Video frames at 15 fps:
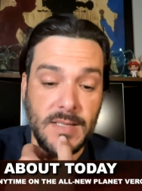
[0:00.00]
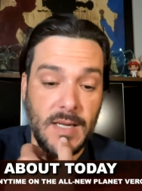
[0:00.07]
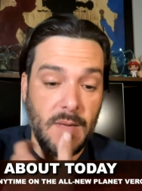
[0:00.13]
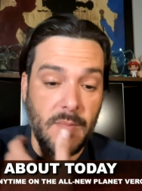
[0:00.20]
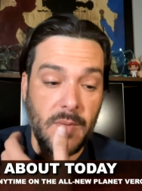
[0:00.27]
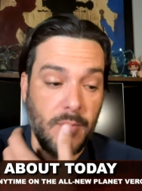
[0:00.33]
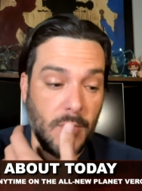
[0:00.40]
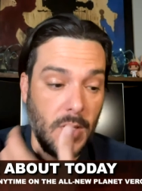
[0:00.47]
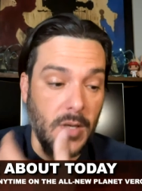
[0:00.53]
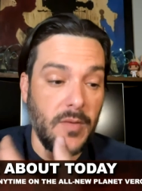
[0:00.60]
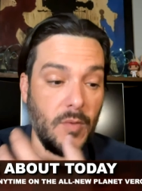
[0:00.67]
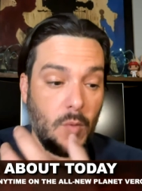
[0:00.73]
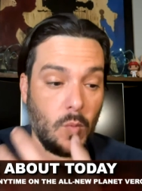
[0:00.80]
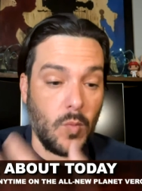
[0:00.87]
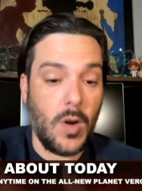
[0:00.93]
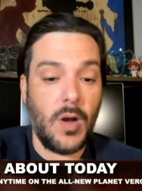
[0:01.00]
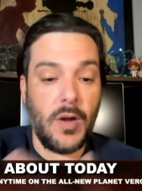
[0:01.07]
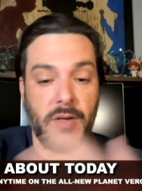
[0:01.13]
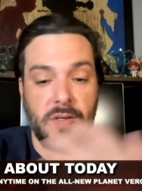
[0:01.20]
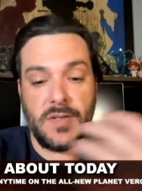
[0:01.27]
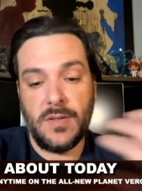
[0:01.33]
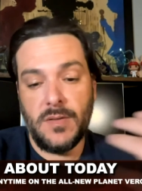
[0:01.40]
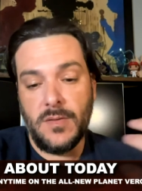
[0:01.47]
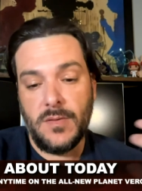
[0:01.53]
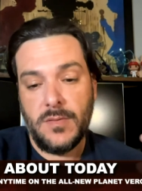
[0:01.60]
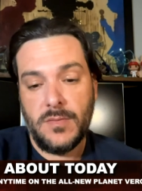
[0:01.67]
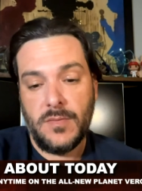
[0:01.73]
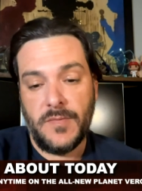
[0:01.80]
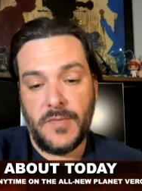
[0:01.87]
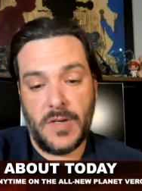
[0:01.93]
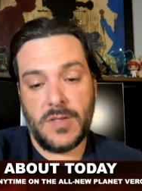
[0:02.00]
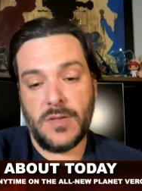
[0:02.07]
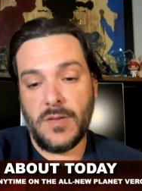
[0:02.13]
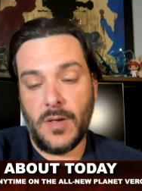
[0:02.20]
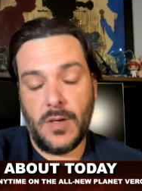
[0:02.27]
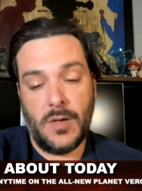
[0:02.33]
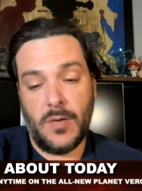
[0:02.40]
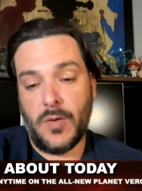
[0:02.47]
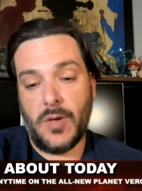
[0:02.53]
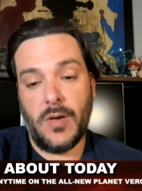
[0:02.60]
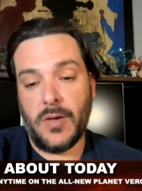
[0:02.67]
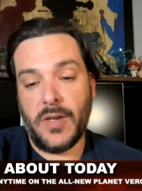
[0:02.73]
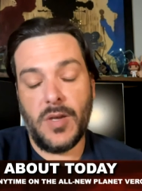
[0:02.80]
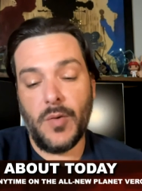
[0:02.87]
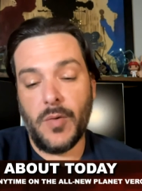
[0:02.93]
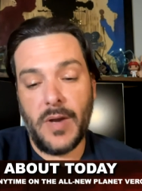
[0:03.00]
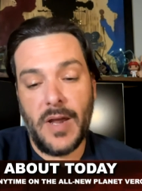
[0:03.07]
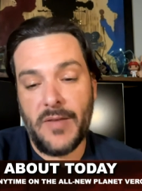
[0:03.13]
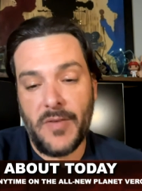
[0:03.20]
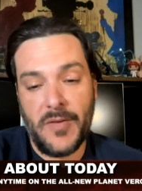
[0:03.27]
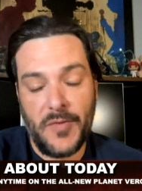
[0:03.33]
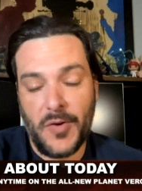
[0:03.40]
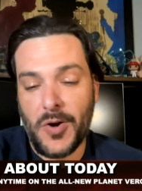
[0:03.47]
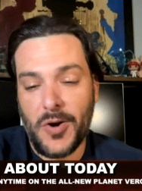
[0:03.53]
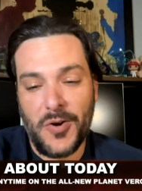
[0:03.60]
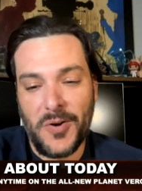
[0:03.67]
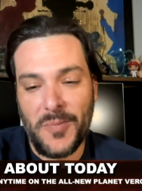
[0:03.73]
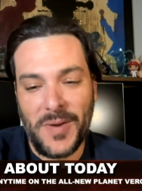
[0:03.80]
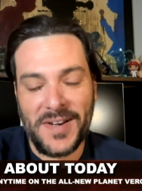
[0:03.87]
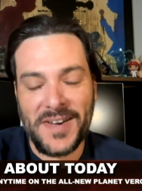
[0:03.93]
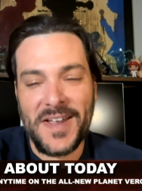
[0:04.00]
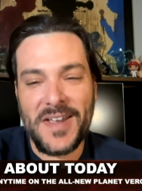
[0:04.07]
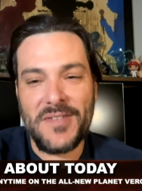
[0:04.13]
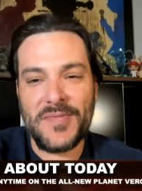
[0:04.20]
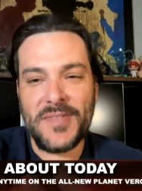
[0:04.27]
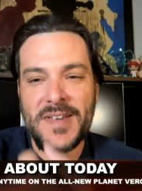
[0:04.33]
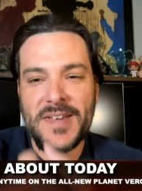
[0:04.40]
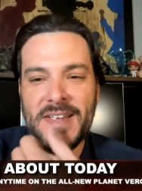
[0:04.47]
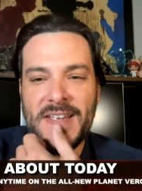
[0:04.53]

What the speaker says: got to be probably the rawest Q&A I've ever heard in my life."